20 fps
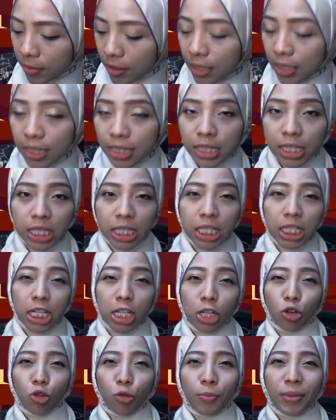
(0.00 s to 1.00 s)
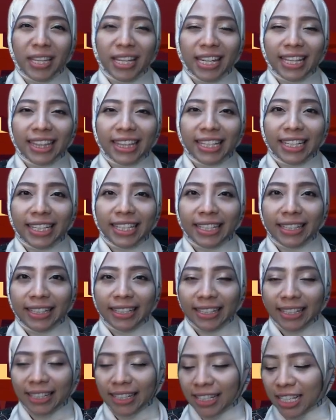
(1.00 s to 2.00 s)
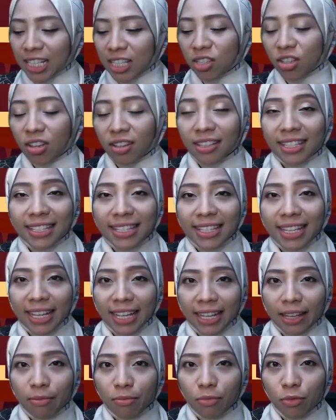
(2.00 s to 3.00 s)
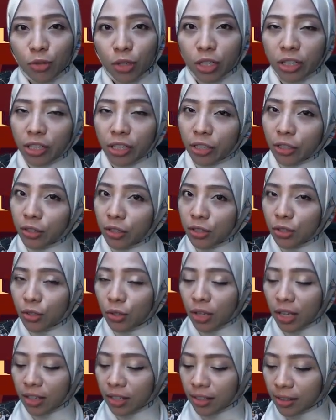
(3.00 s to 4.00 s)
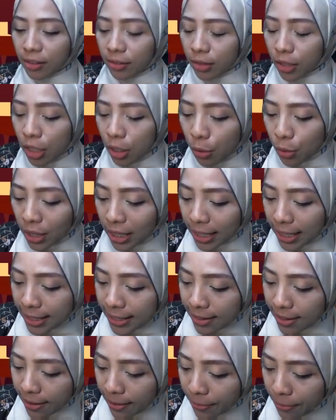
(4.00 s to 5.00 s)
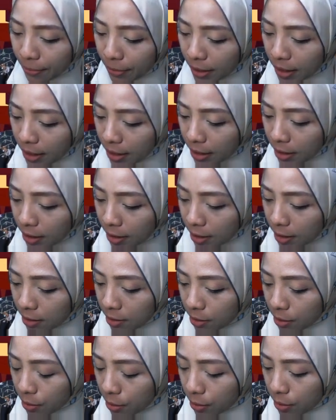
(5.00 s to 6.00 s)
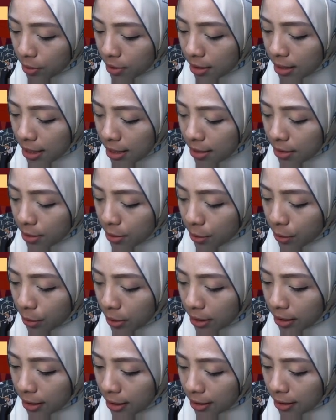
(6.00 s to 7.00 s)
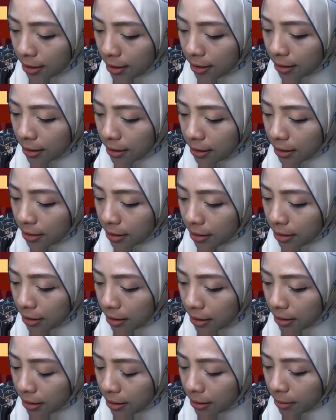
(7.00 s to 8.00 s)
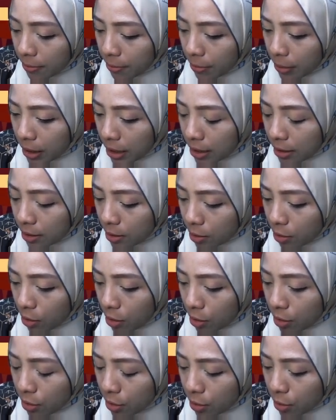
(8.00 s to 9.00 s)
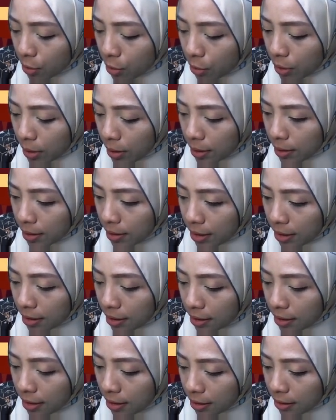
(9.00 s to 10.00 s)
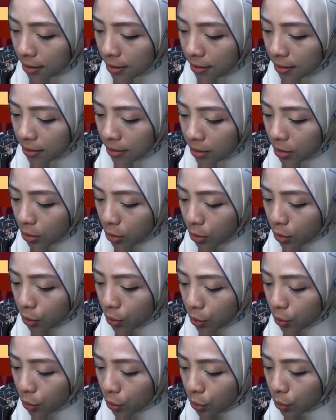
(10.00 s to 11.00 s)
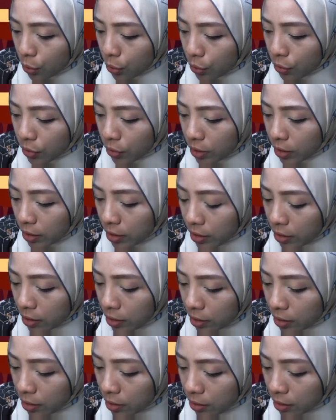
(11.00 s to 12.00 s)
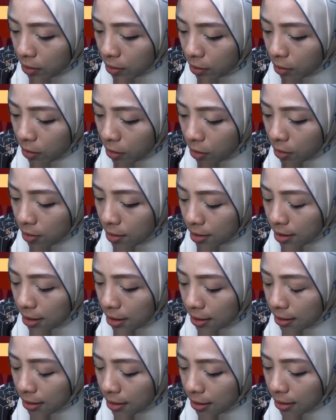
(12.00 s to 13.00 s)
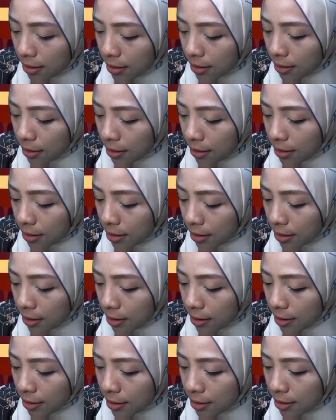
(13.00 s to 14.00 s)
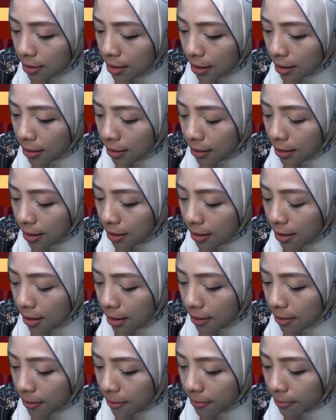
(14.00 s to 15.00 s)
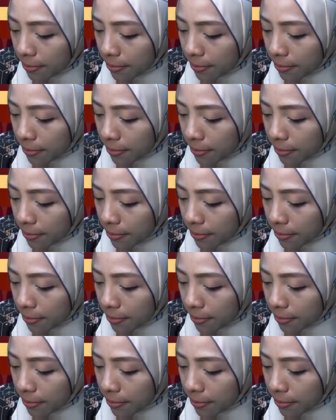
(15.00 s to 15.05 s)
Since the denominator is not the same, we are going to equalize them. So sine square theta plus cos square theta over cos theta sine theta.